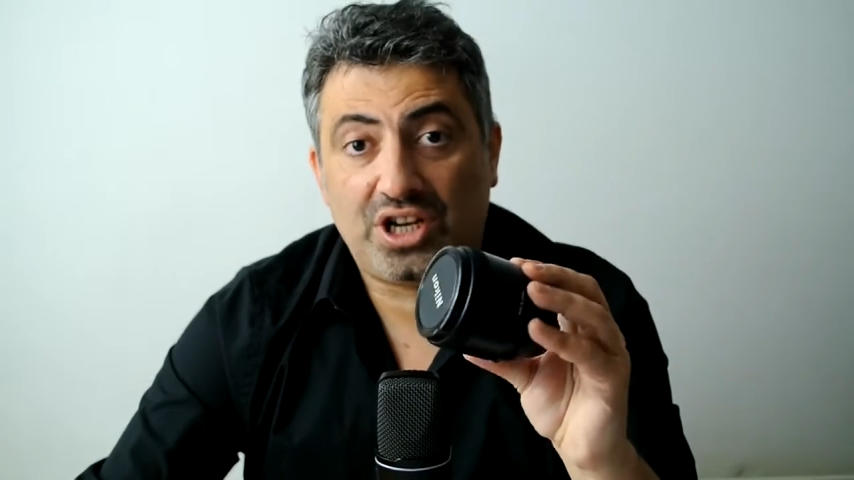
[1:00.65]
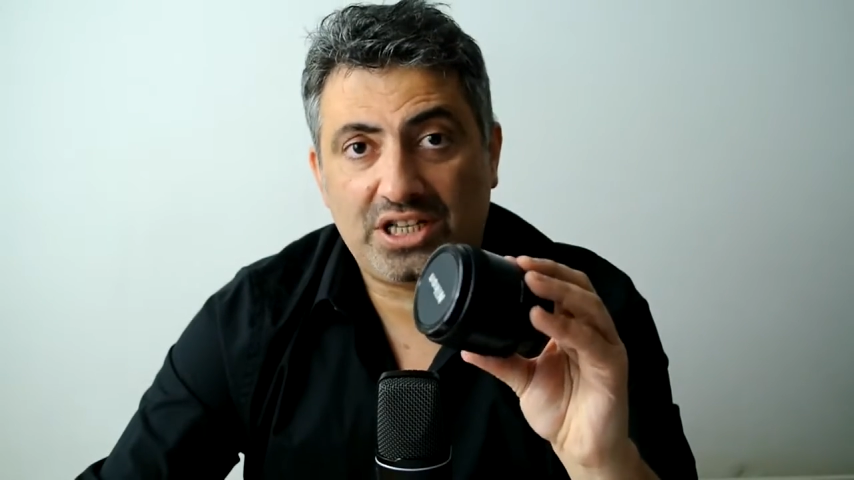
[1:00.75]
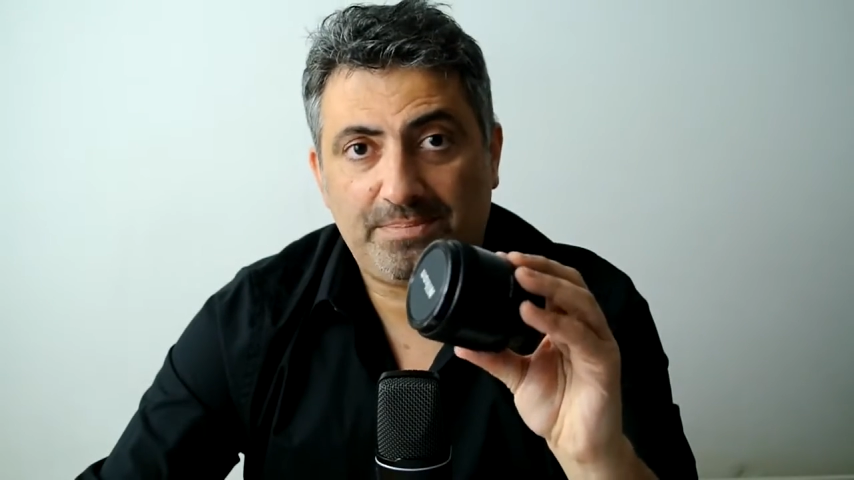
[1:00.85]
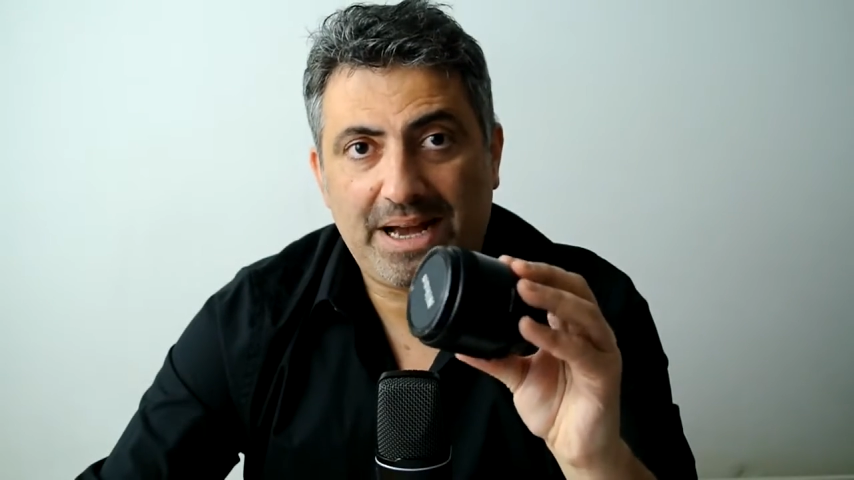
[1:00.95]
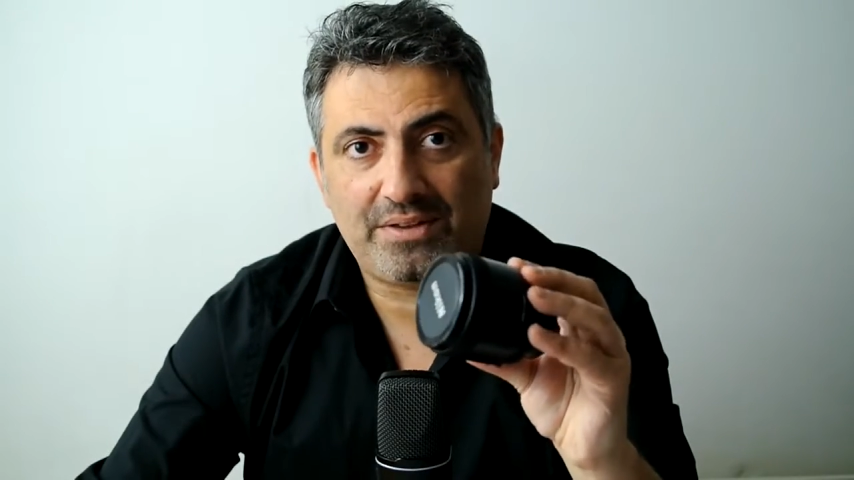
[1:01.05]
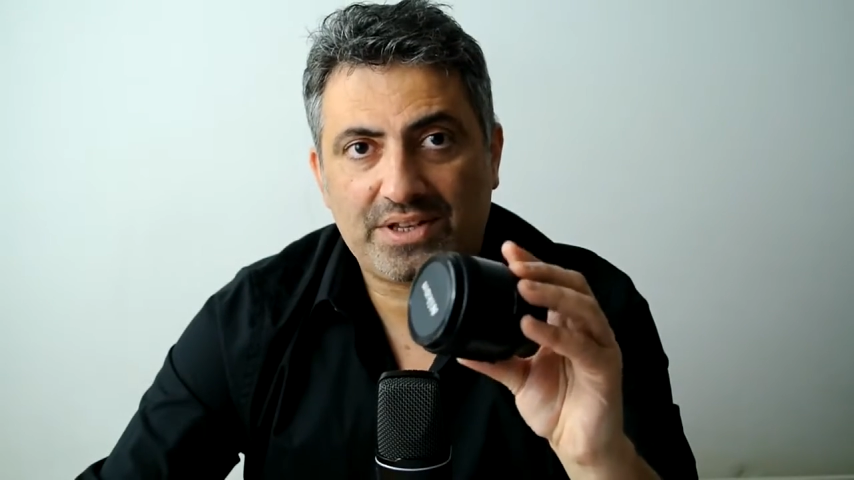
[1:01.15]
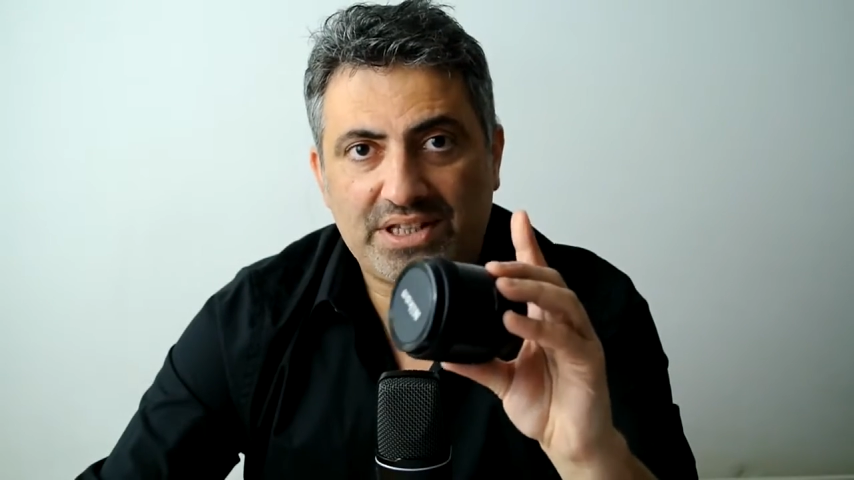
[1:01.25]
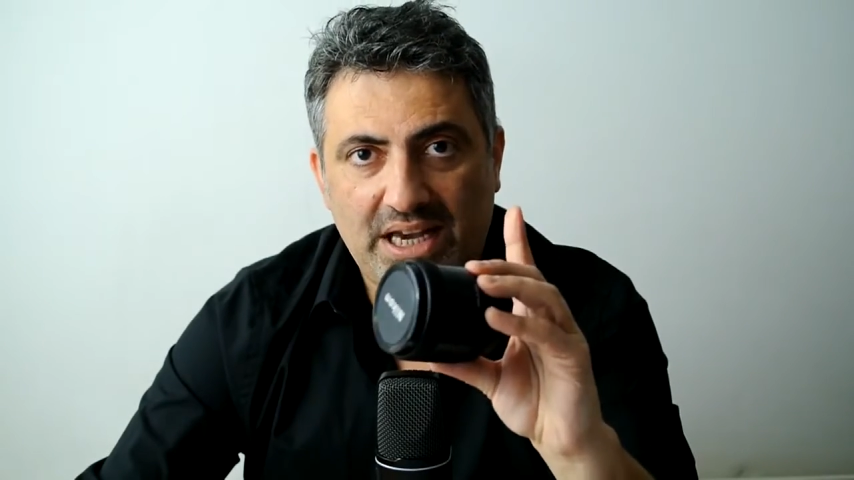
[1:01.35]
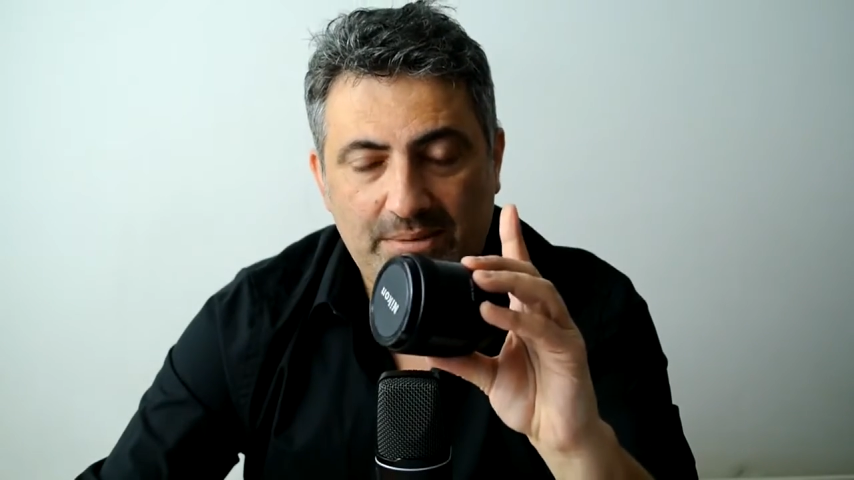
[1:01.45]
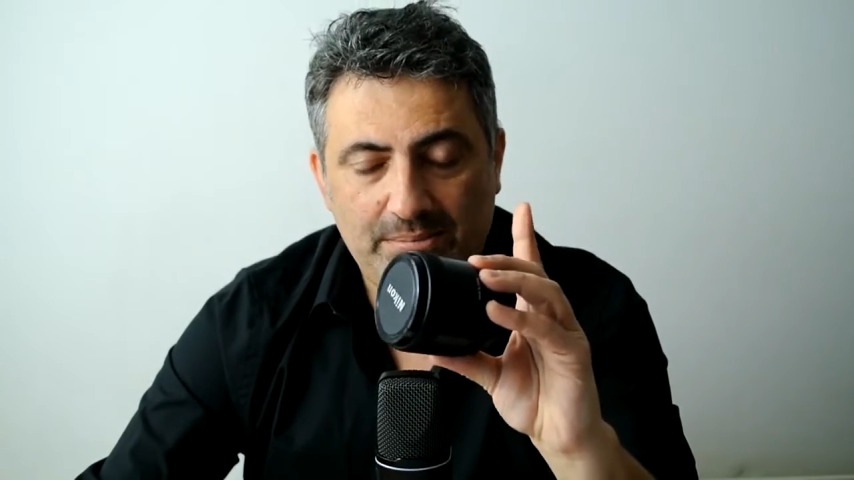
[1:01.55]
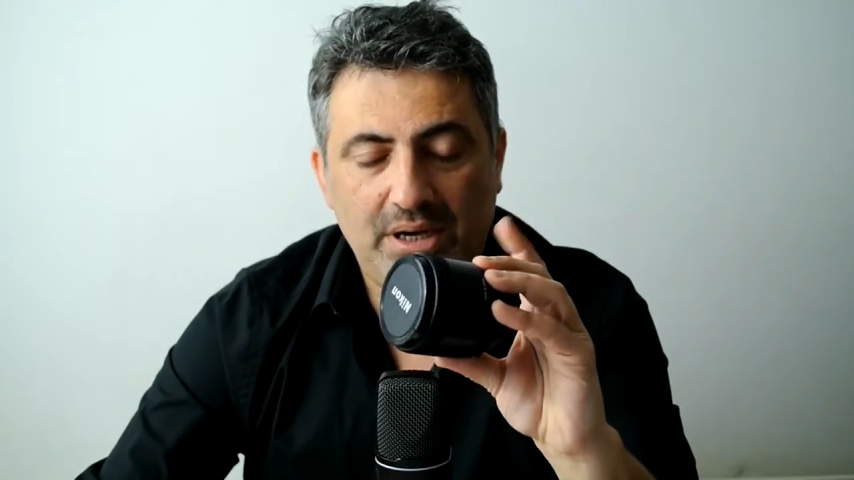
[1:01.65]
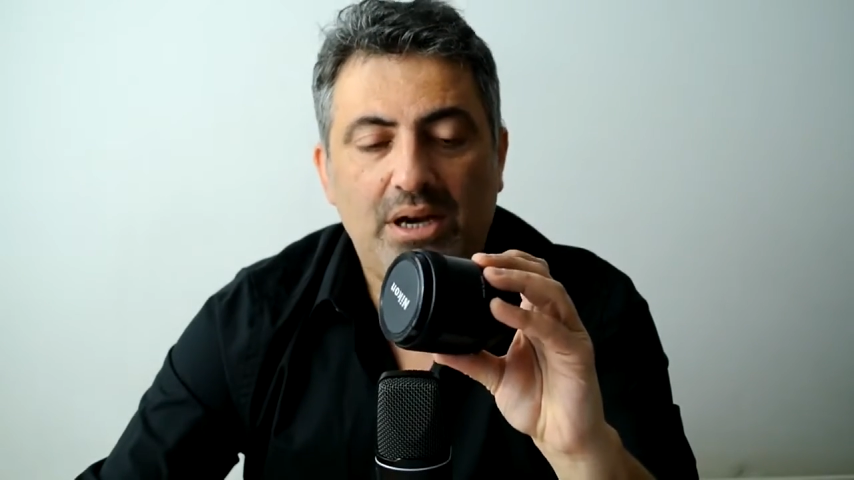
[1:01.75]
is about the same,